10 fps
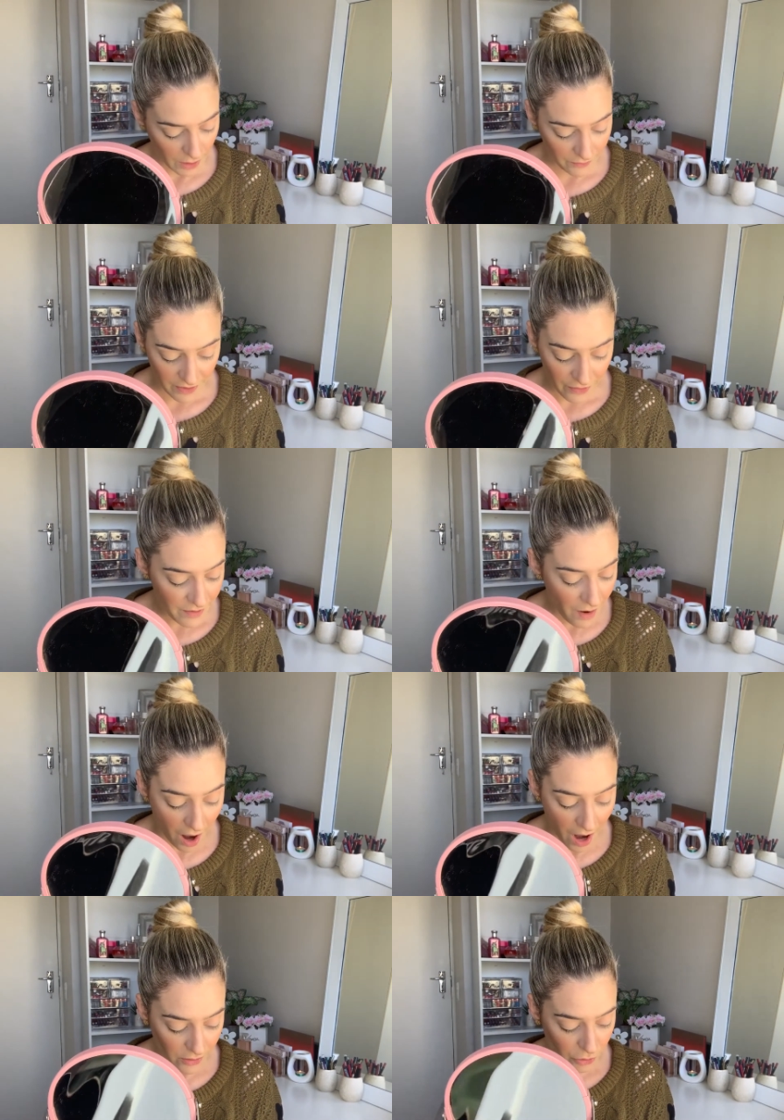being very
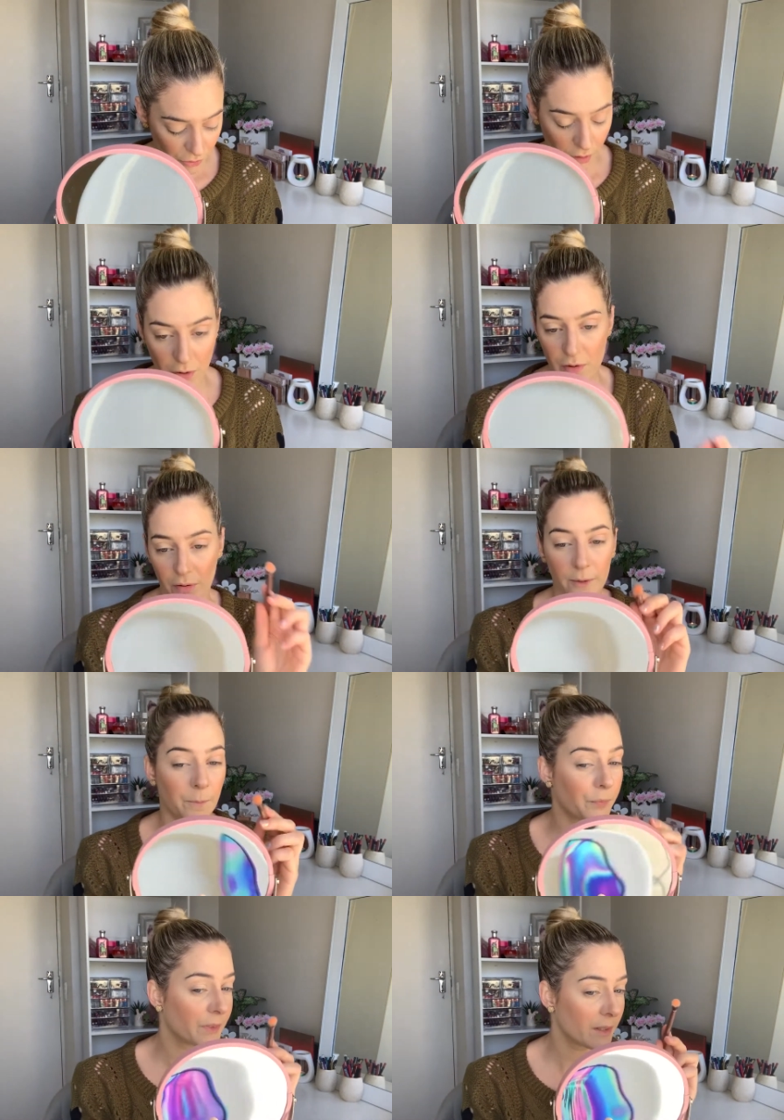natural.
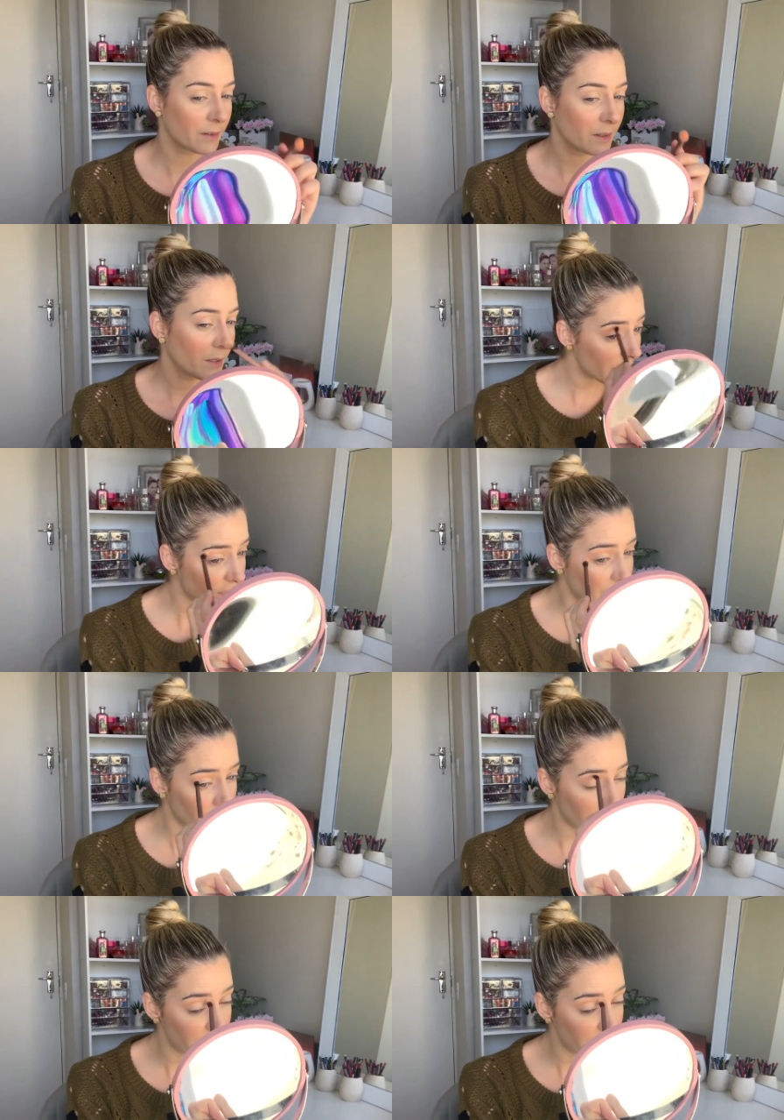Okay, so